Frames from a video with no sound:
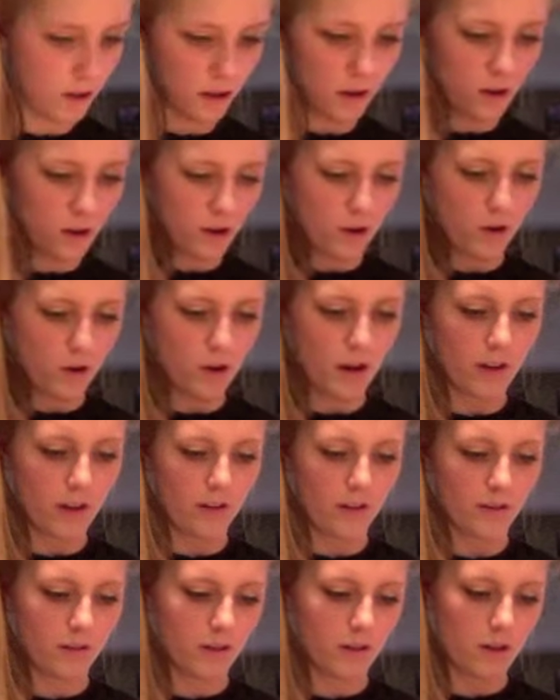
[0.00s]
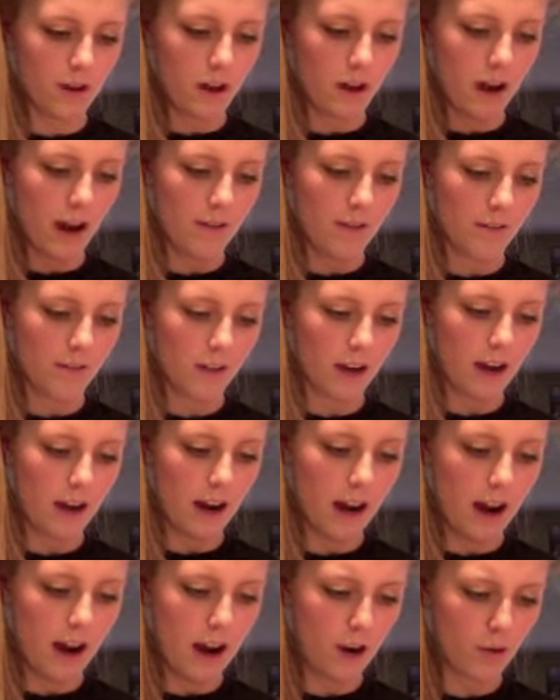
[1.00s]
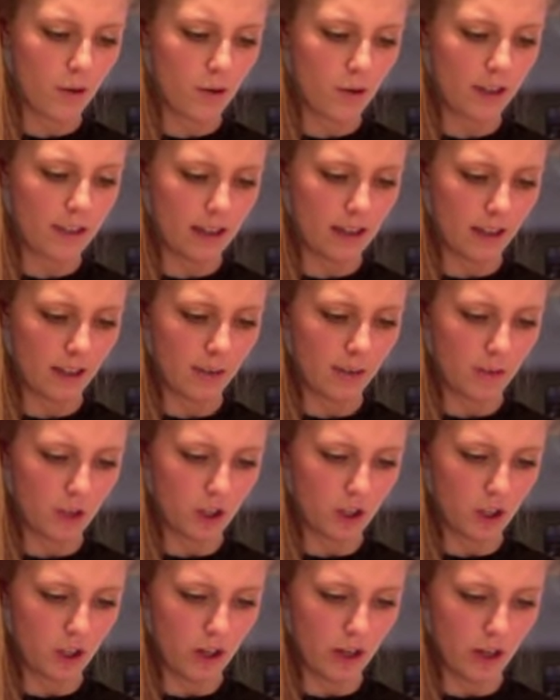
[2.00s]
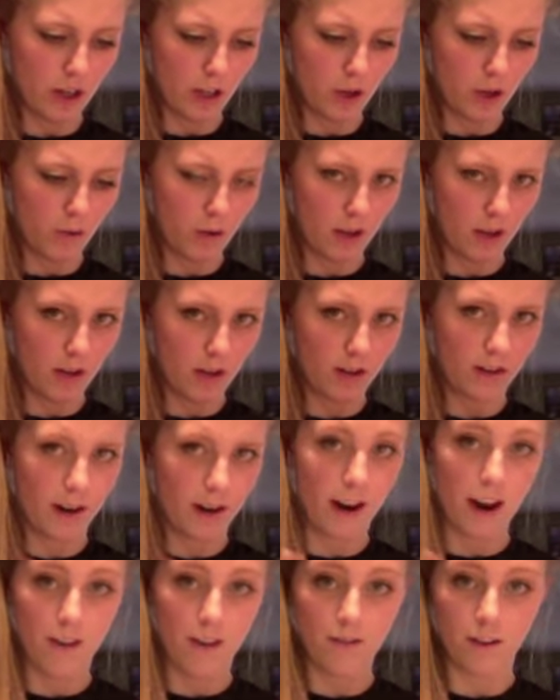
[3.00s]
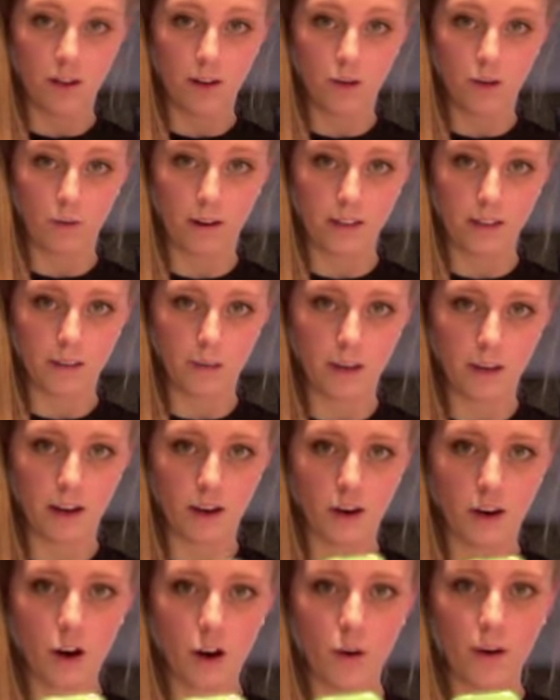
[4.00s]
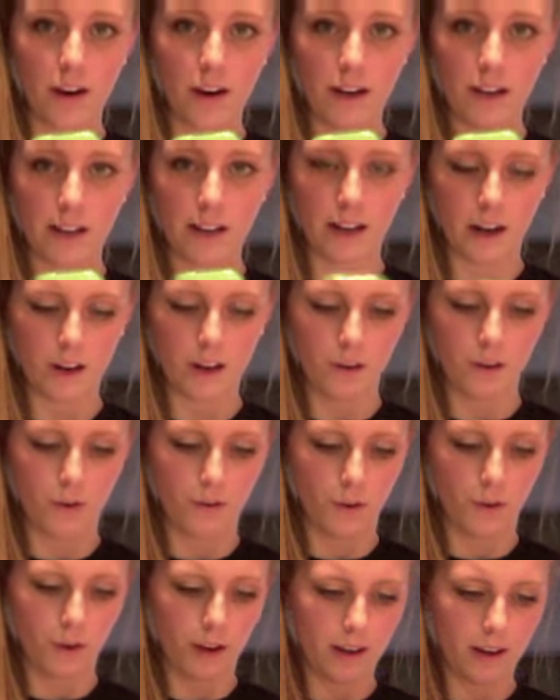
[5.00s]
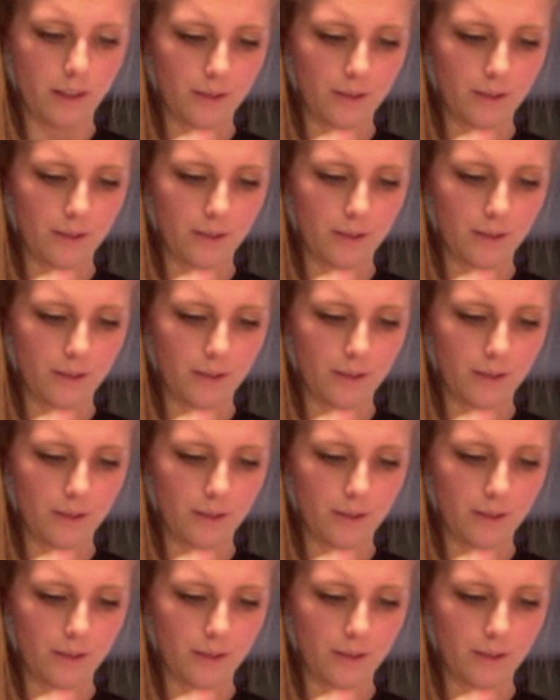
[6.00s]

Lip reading: Hold on. I forgot how exactly much of the honey you need. I have it in a recipe here. Oh, and I got a new phone case.